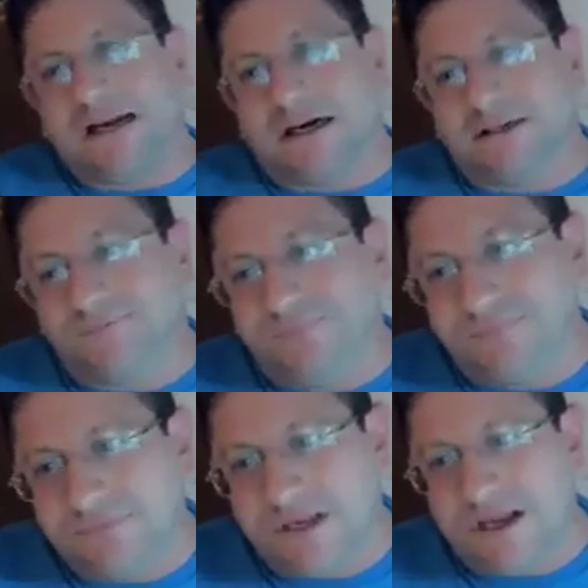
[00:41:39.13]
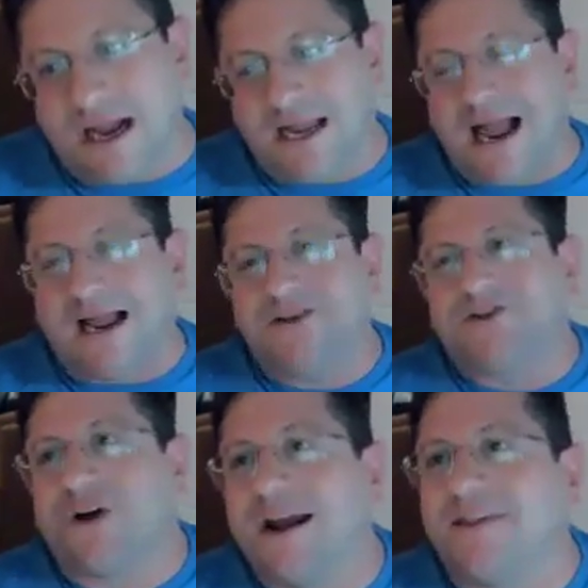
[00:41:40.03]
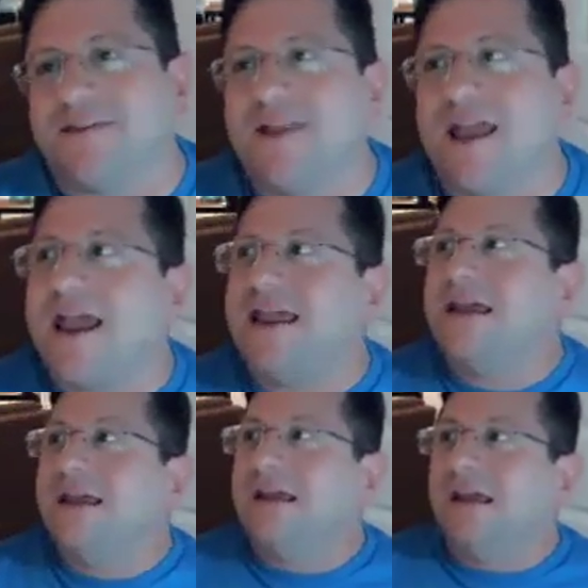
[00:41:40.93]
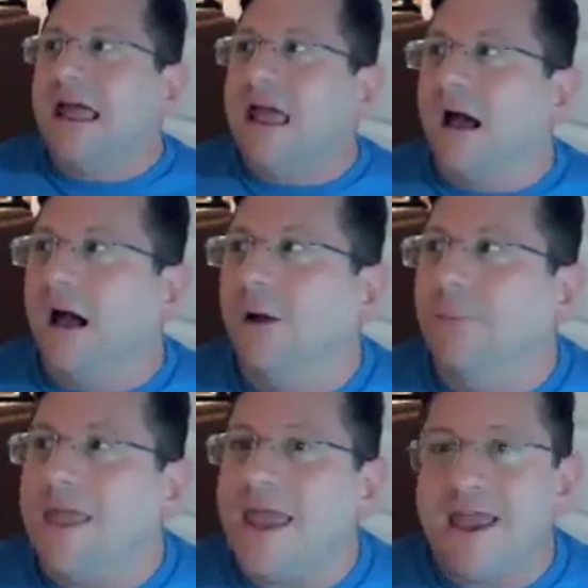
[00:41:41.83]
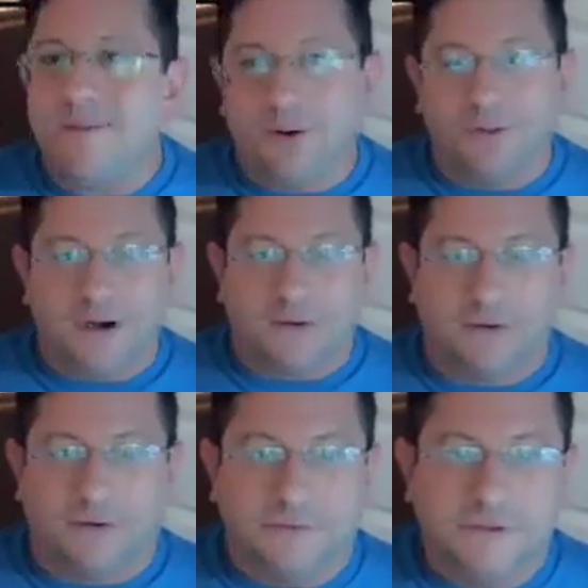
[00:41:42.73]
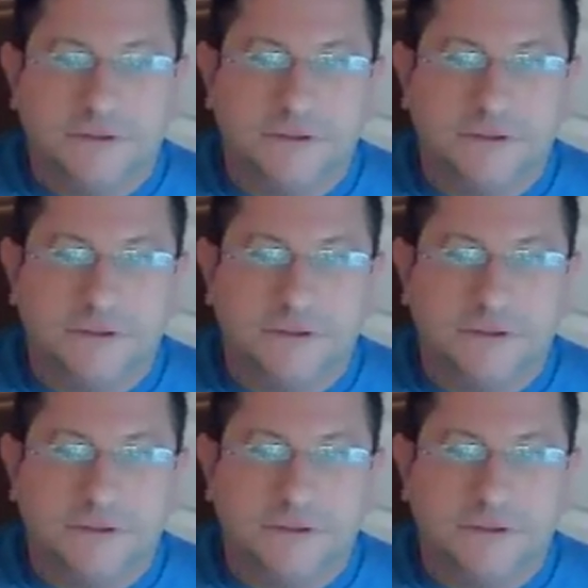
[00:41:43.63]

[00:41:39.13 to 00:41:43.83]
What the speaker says: I try to stay apolitical